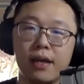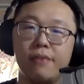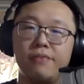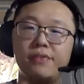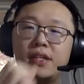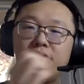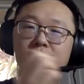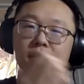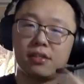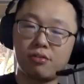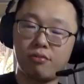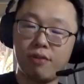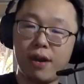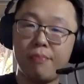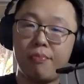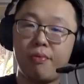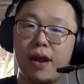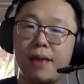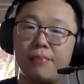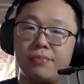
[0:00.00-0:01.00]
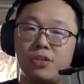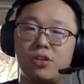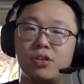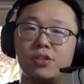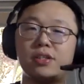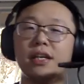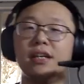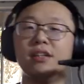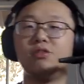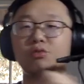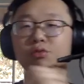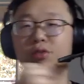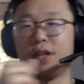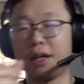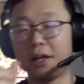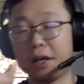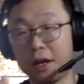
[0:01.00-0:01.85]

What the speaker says: of the discrete parameters into the